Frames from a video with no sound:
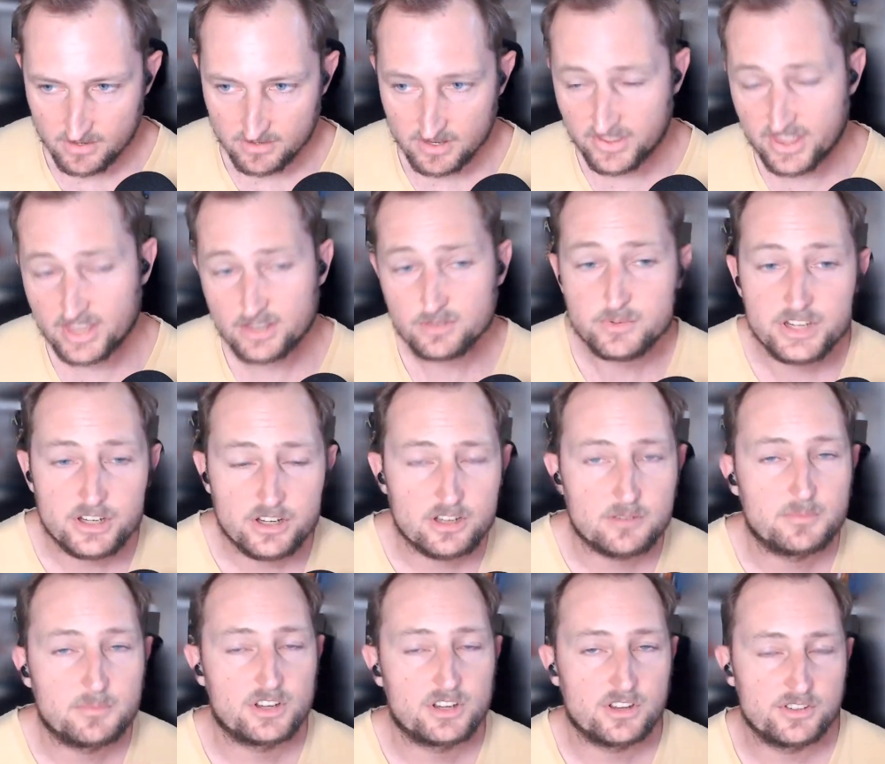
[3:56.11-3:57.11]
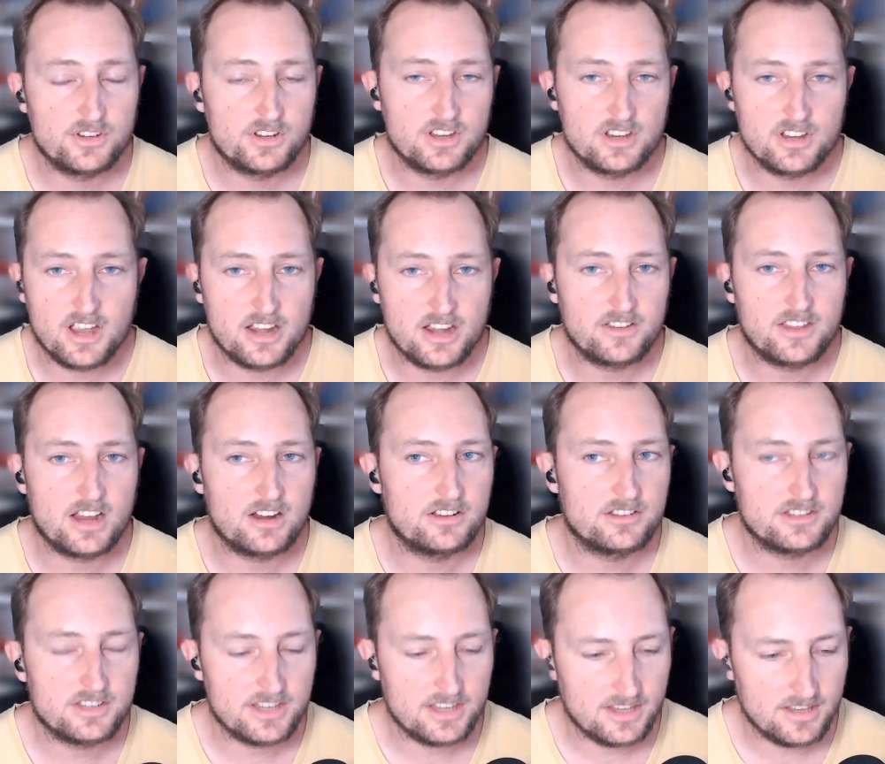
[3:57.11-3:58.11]
Now, that's really good because you can kind of
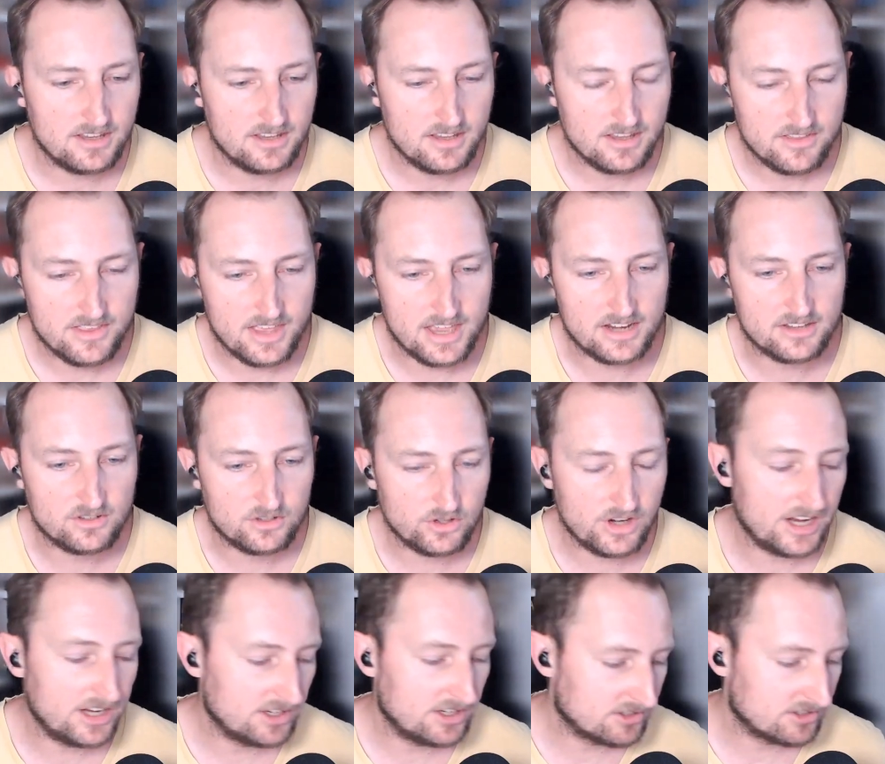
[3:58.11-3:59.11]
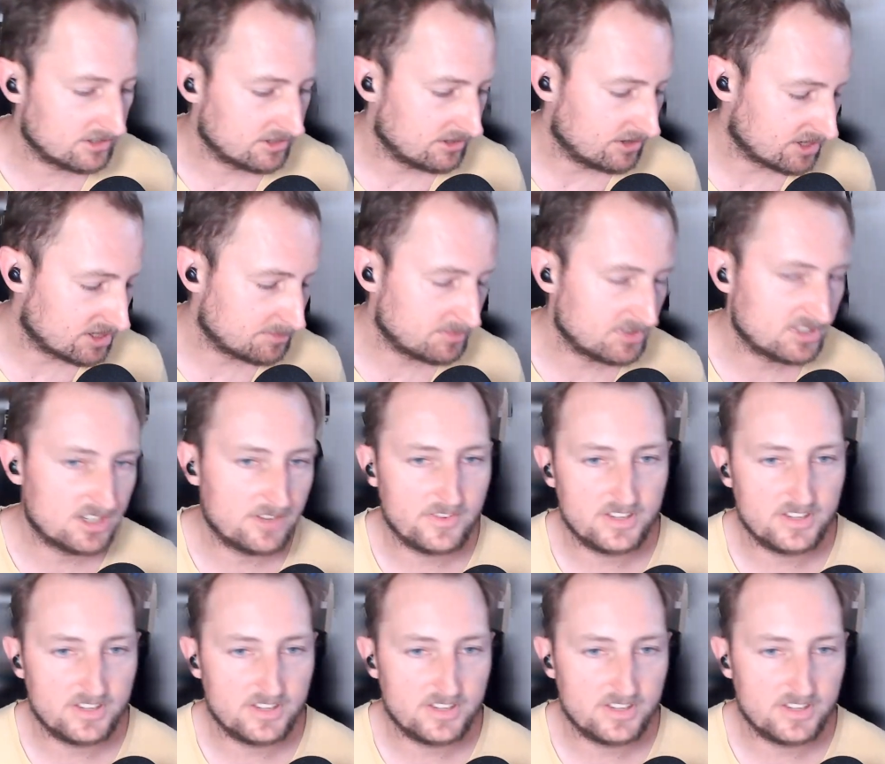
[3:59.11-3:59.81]
guarantee that it's trained on a specific